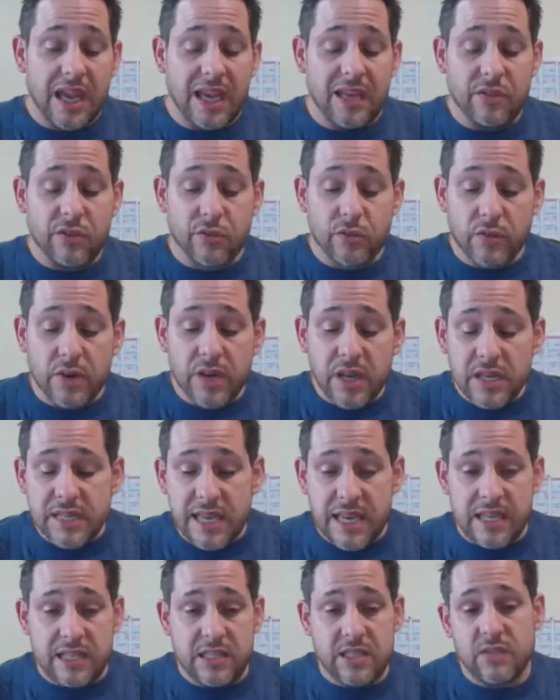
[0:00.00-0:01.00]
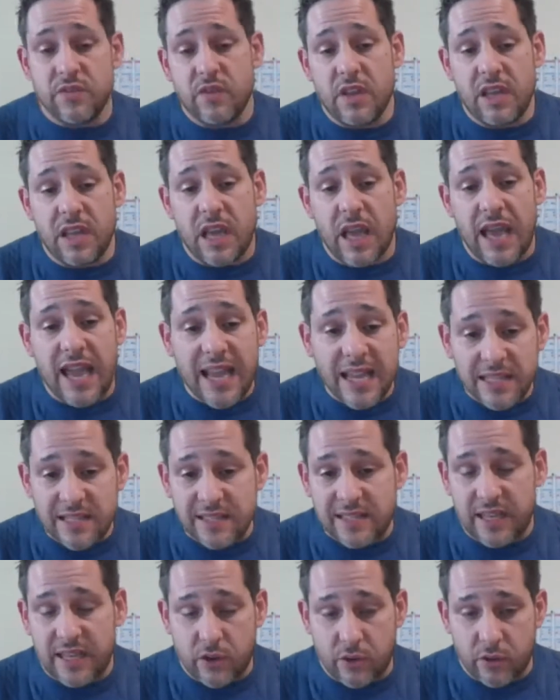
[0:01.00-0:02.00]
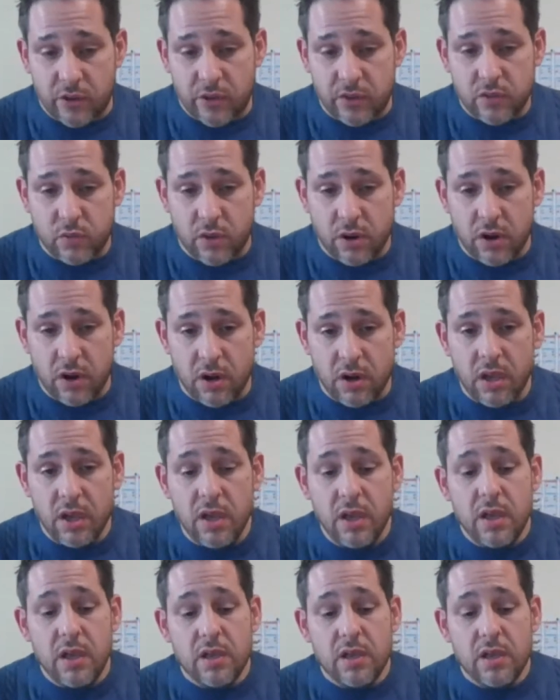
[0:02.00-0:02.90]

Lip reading: and 3 days of asynchronous work